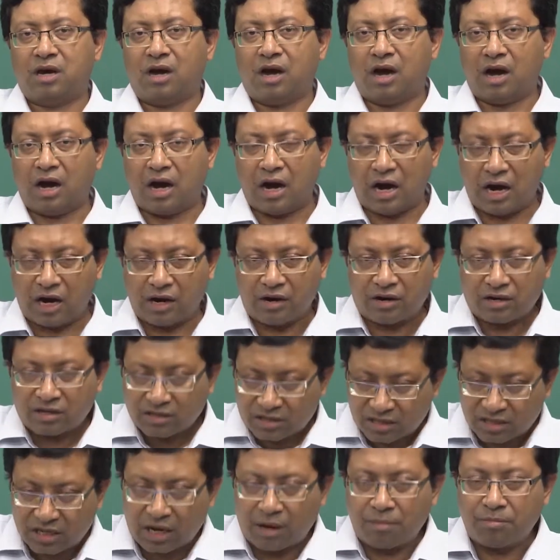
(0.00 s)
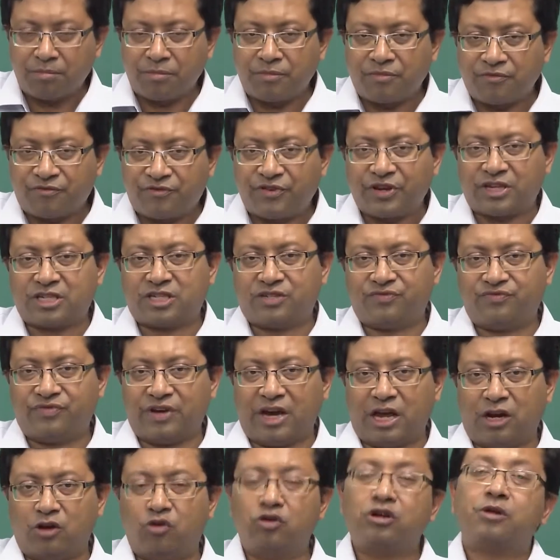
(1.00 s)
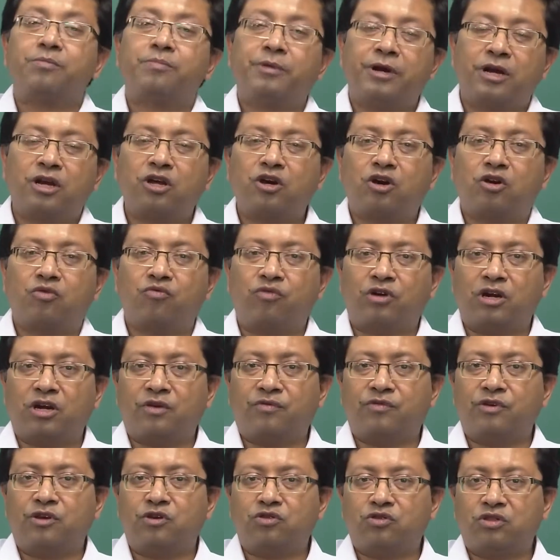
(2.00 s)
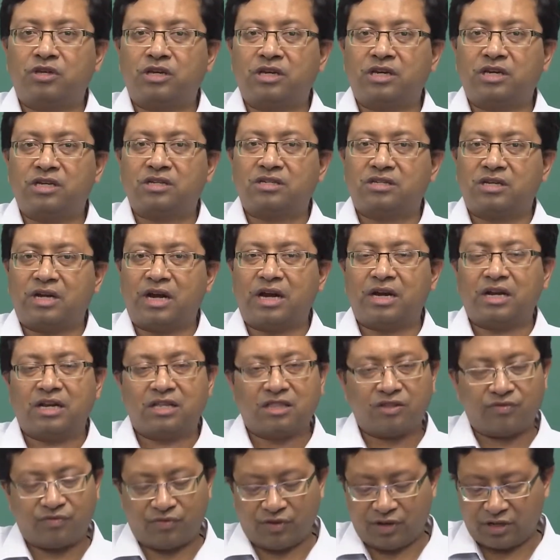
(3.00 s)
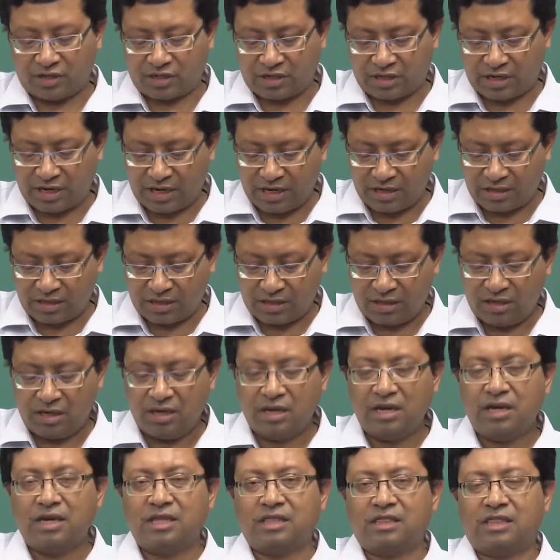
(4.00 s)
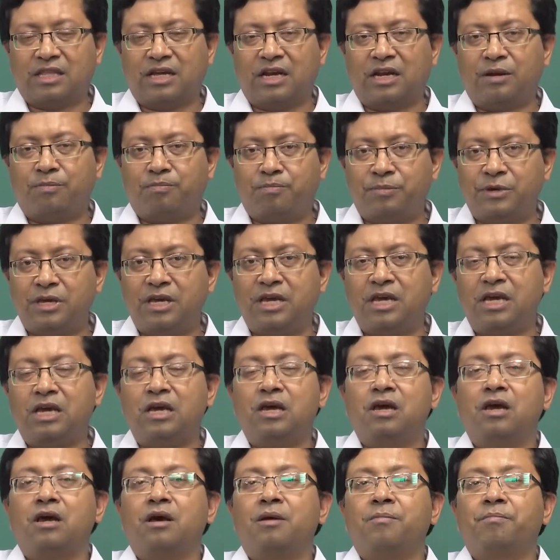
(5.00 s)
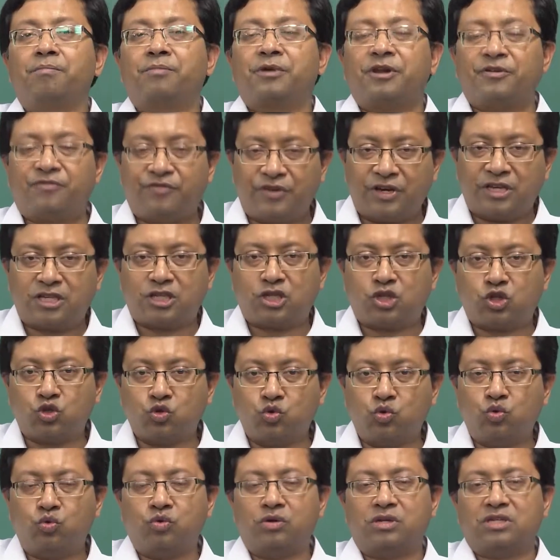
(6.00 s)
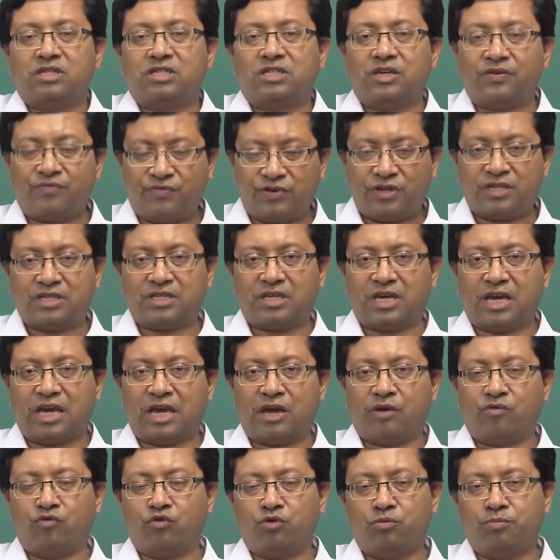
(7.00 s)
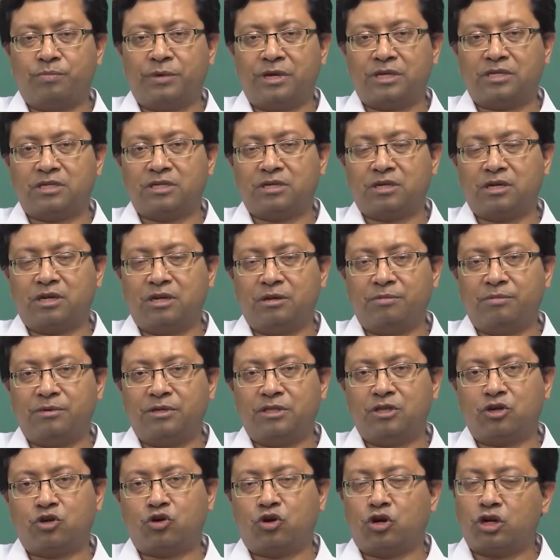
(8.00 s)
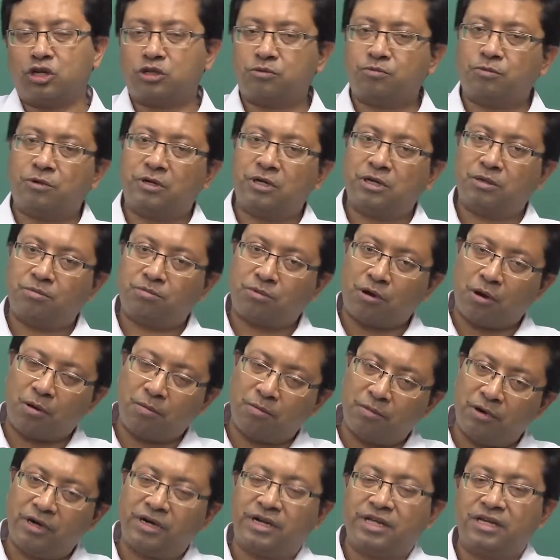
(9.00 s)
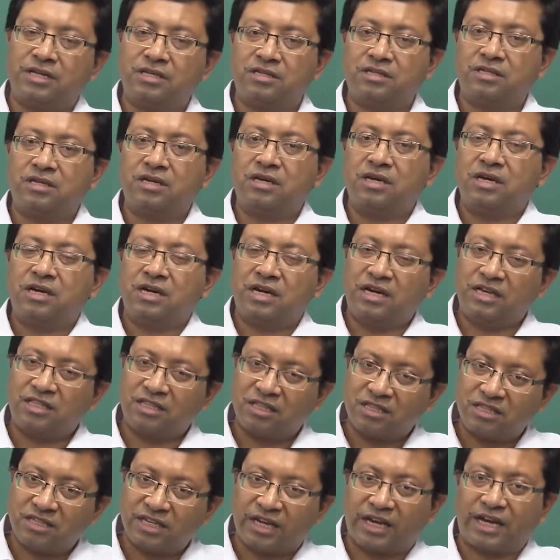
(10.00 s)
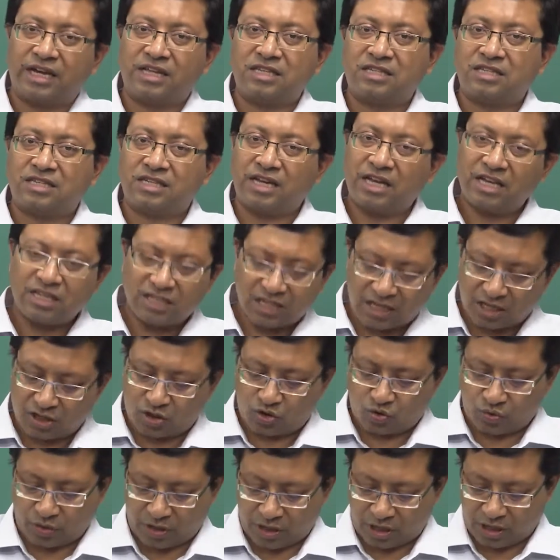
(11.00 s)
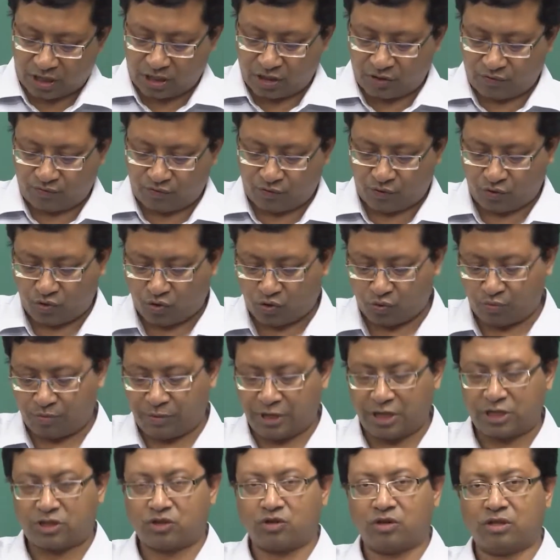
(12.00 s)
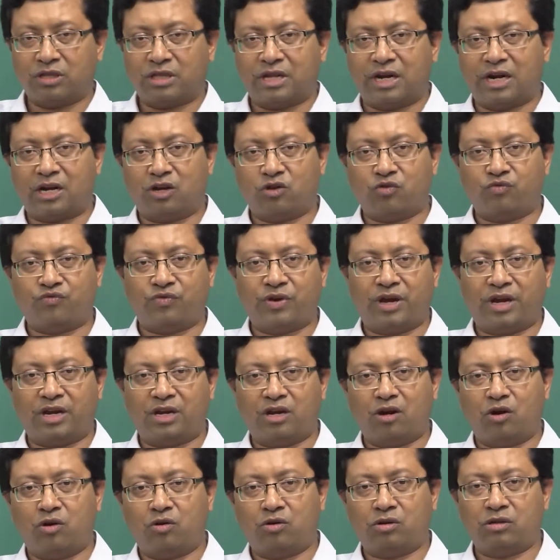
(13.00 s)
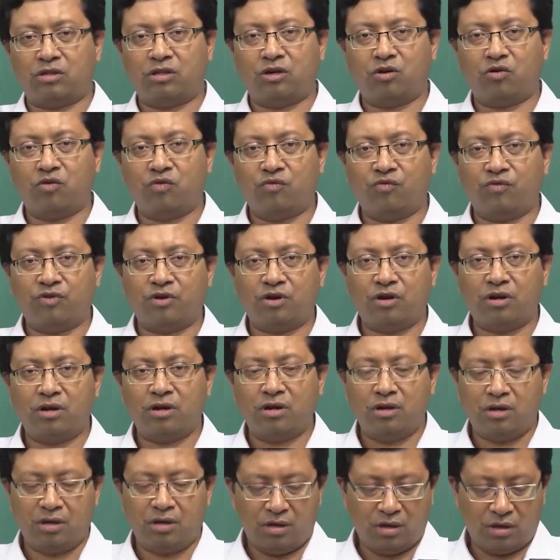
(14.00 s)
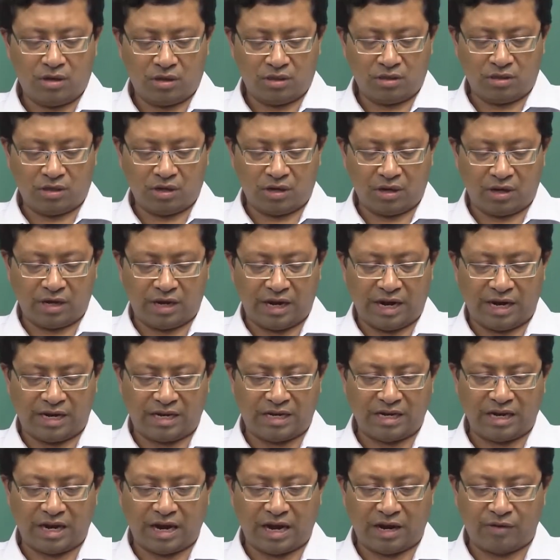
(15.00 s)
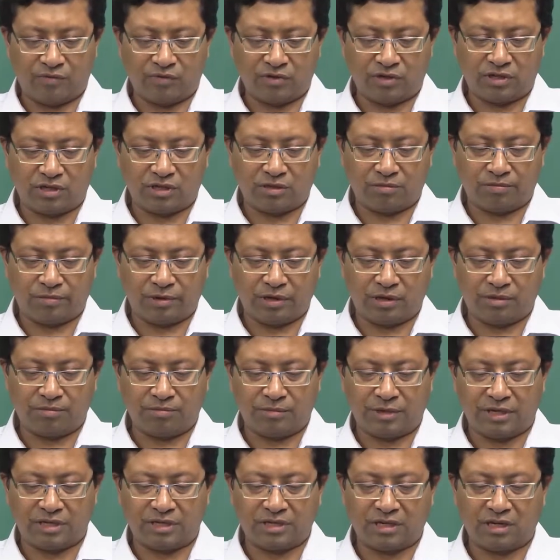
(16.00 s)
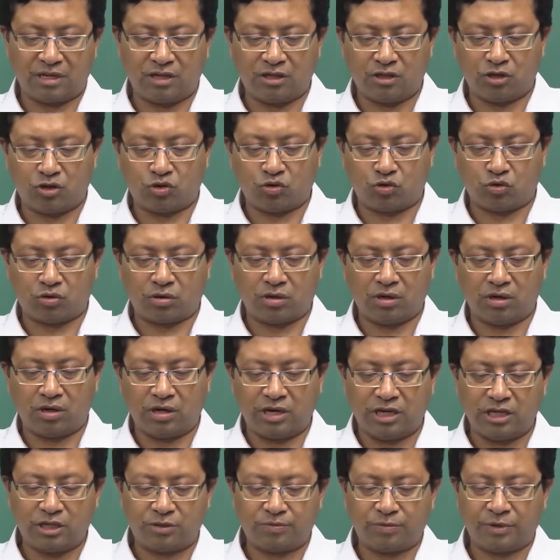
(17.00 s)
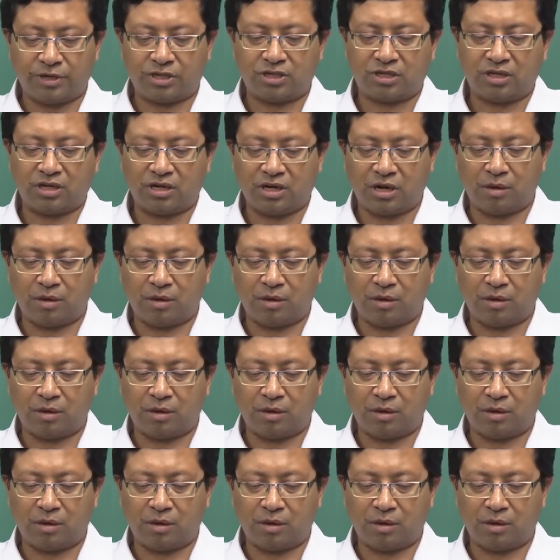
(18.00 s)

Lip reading: are some fixed value depending on whatever you think is right in the first case. Then p prefix to suffix a would basically be the corresponding probabilities in the second stage and so on and so forth. So, based on that you find out the overall the ATI, which is basically the total inspection